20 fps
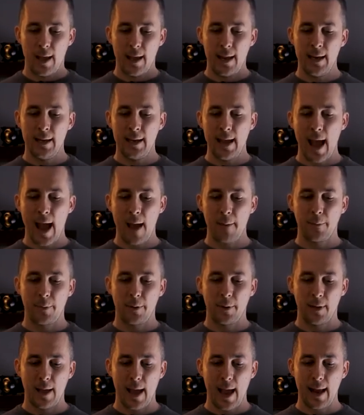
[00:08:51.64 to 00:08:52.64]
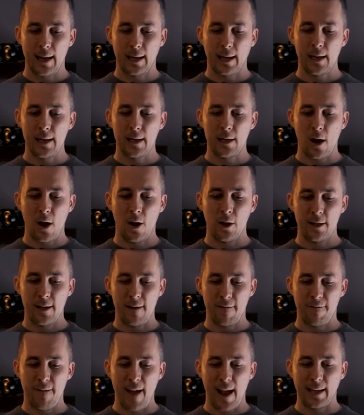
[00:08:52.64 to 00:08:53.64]
in the app and click on the
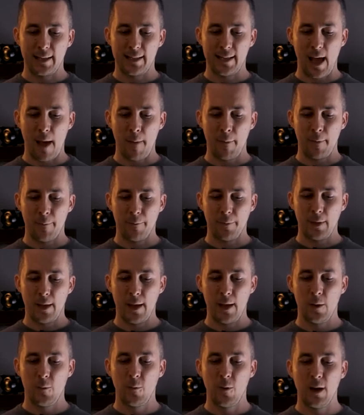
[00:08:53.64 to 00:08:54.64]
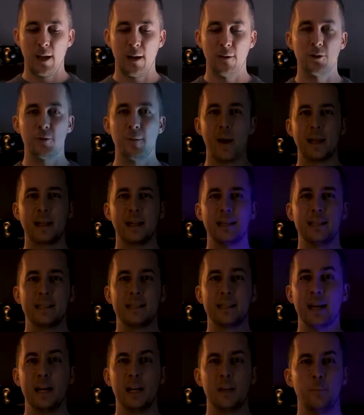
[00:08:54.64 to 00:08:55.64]
effect tab, it will automatically
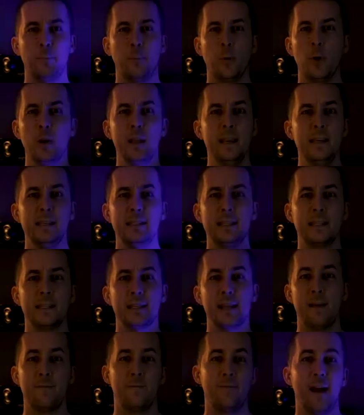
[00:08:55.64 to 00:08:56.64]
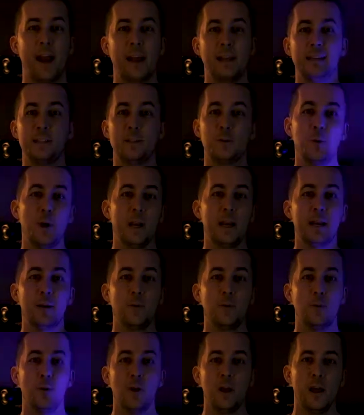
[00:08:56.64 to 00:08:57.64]
start police effect. It's really
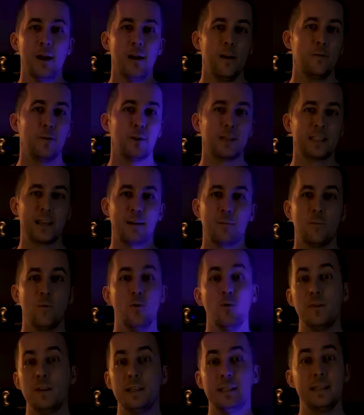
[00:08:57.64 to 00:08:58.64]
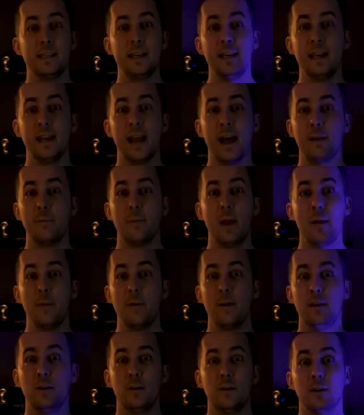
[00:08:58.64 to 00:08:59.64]
cool for some movie scene, and
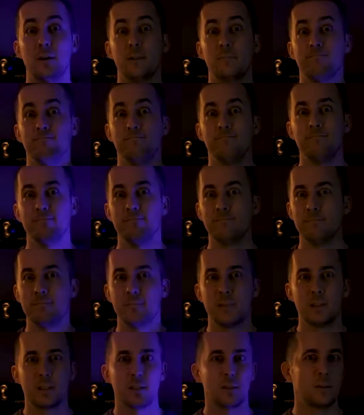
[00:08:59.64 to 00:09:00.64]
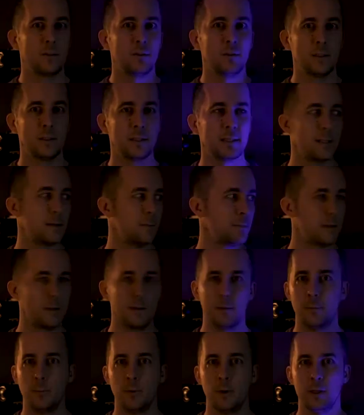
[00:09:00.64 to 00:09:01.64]
maybe you're stolen something
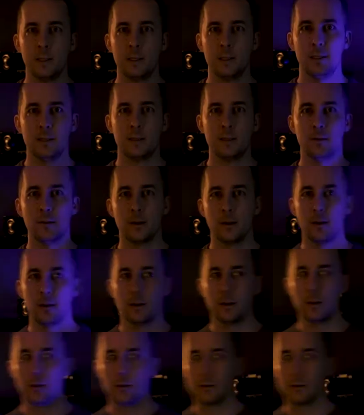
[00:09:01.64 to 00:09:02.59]
and police is running.